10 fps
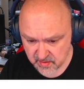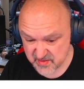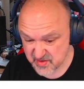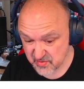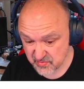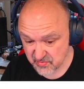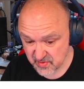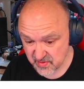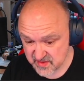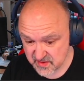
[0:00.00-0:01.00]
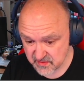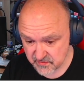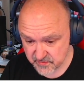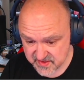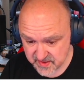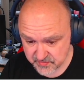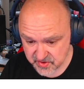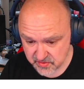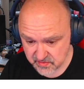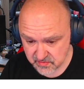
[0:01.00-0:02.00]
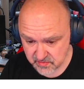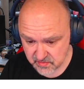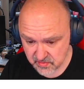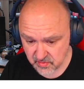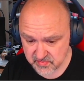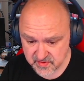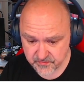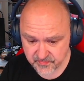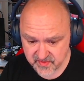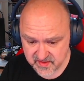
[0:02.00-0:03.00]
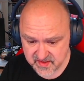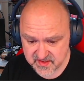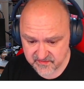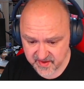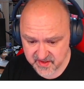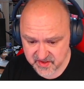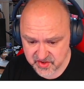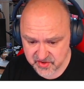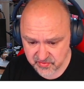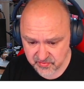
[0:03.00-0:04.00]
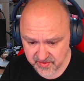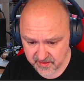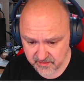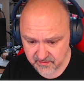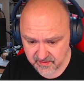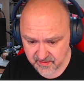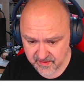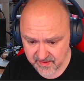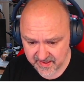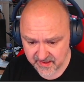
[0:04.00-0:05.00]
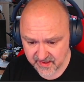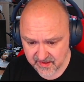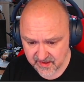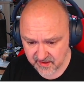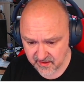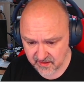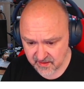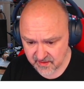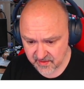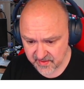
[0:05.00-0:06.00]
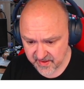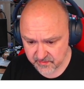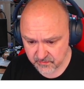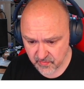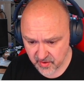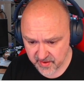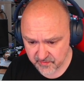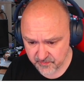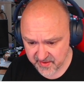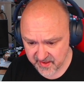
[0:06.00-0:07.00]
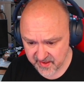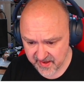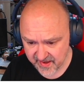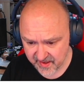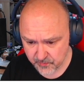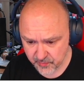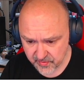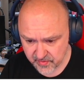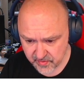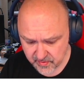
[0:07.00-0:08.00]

to perception, or disadvantage to anything that might be hampered